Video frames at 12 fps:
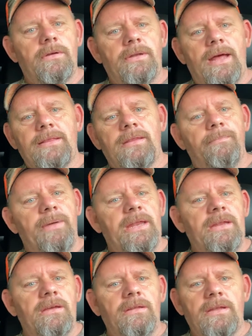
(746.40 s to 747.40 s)
Not the
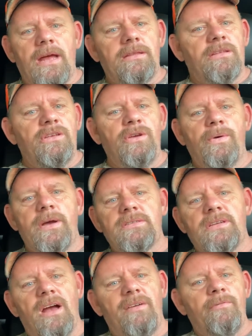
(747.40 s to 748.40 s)
media, not the U.S.
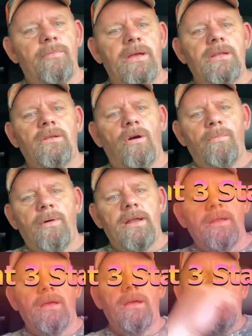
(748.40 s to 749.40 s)
government, nobody.